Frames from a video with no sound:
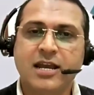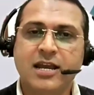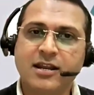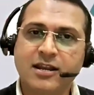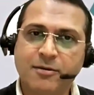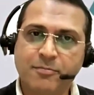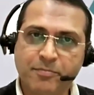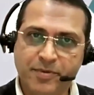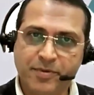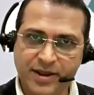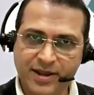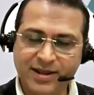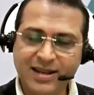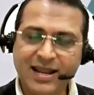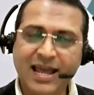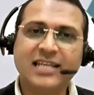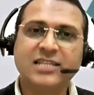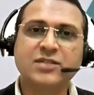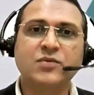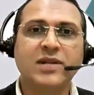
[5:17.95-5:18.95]
in the
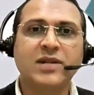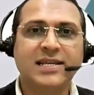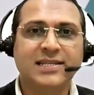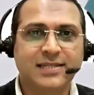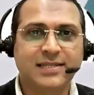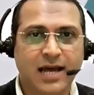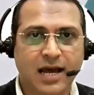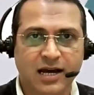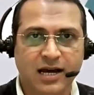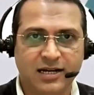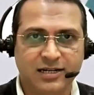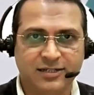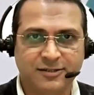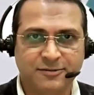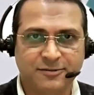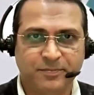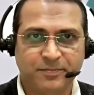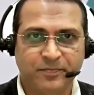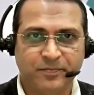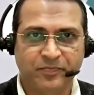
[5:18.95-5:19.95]
brain as well as in the
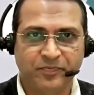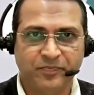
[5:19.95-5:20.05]
heart.